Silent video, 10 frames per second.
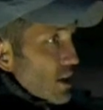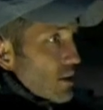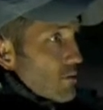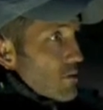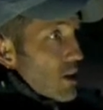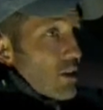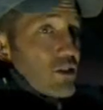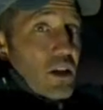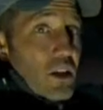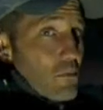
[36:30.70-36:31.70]
they'll
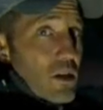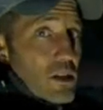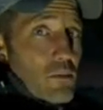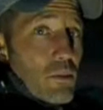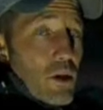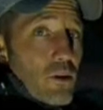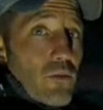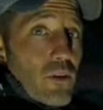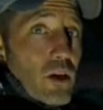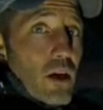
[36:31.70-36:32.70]
they'll tear the place
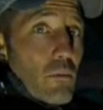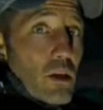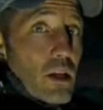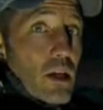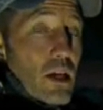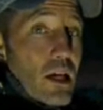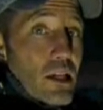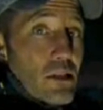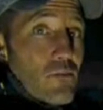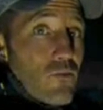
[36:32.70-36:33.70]
apart if they come in here
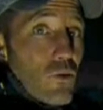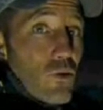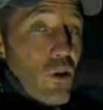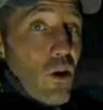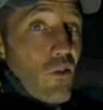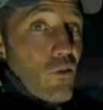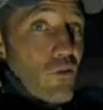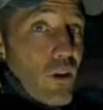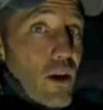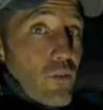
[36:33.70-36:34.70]
as four and a half
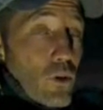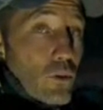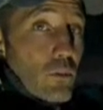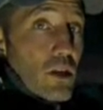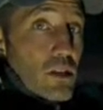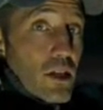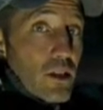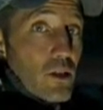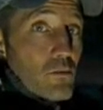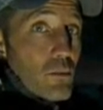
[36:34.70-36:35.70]
or five year old males
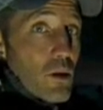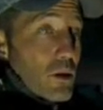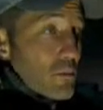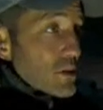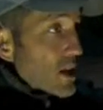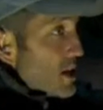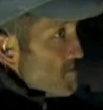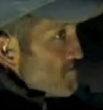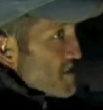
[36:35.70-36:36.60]
like those Birmingham's.